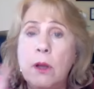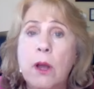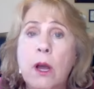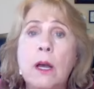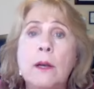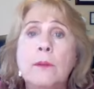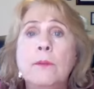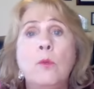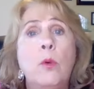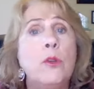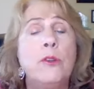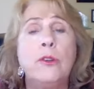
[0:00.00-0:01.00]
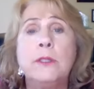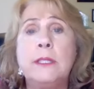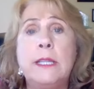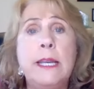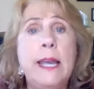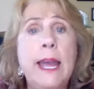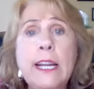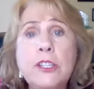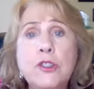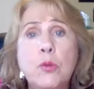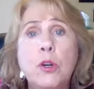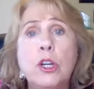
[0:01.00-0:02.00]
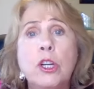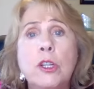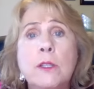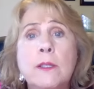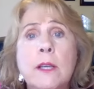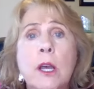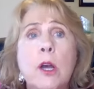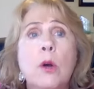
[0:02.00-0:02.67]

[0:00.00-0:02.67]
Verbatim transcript: uh, whether they're T H words,